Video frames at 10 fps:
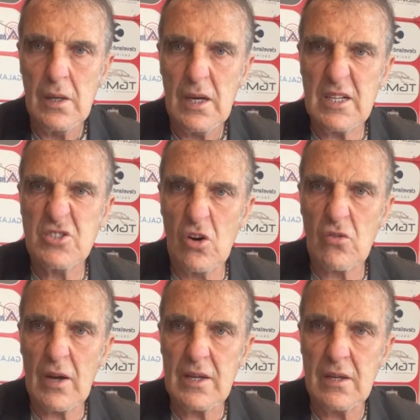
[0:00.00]
It's not
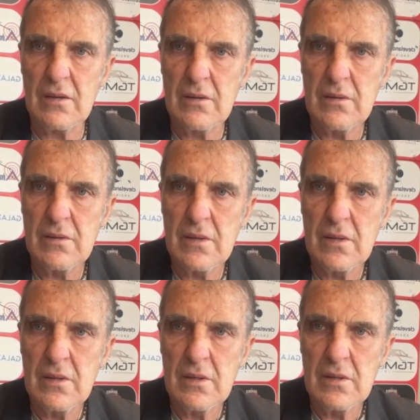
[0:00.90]
right.
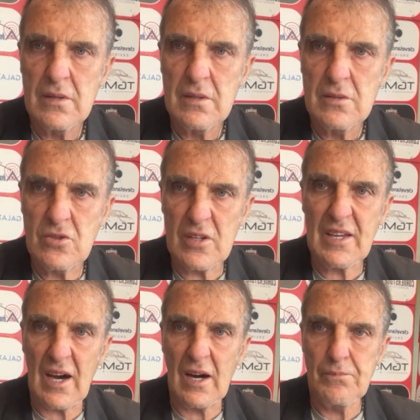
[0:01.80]
So there
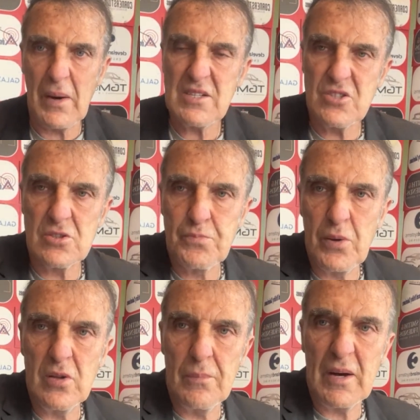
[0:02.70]
you are. Badger's
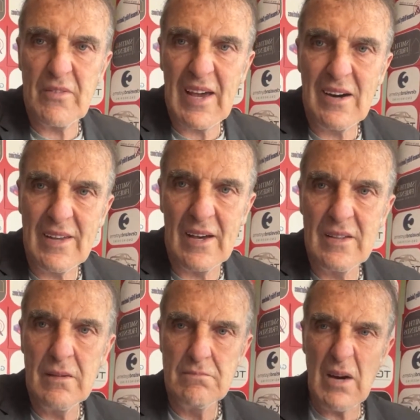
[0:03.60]
putting a bit of reality
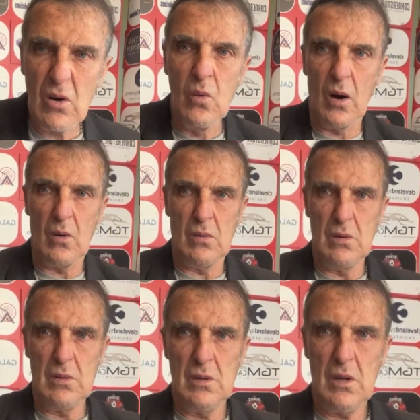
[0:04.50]
in. Millwall.
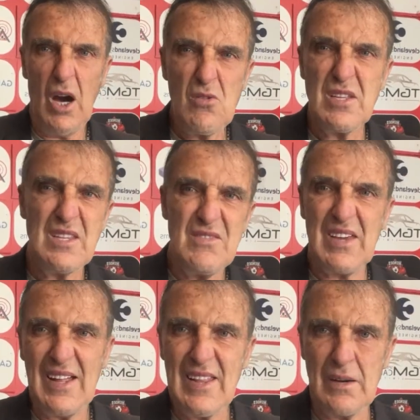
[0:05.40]
How did he even
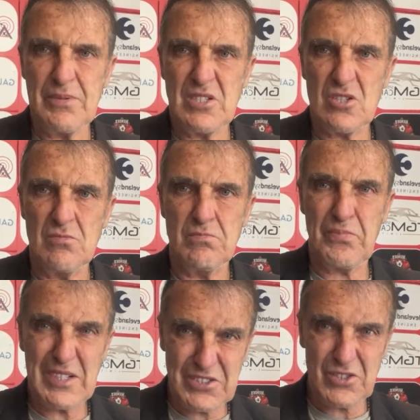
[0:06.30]
get into that position?
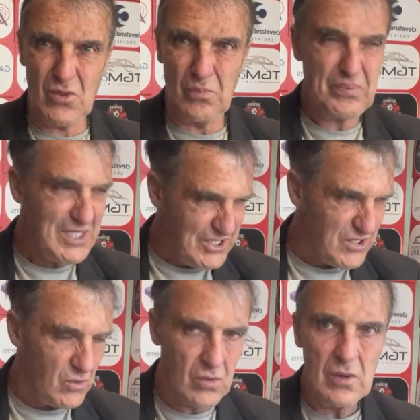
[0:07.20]
Bristol.
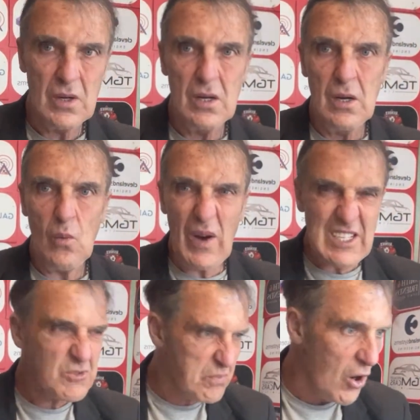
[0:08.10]

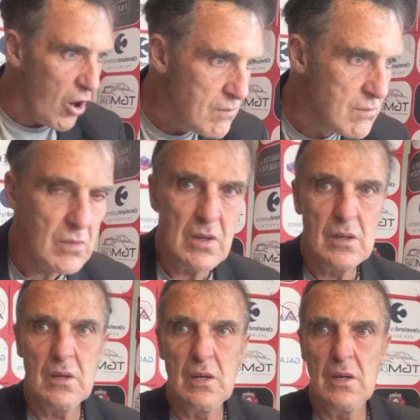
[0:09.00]
West Brom.
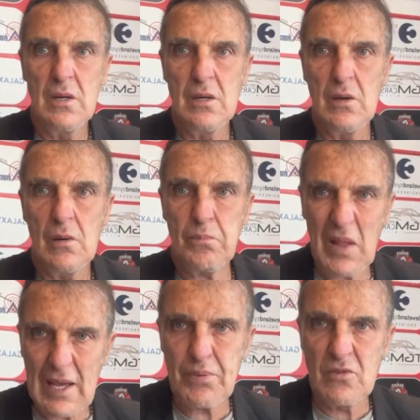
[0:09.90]

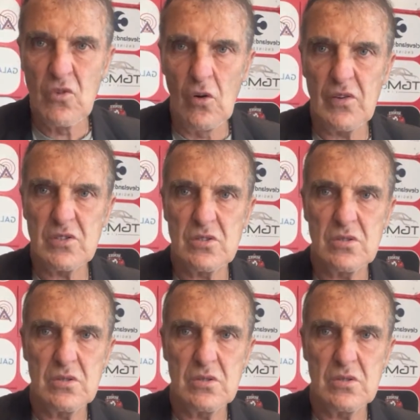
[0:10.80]
Blackburn Rovers.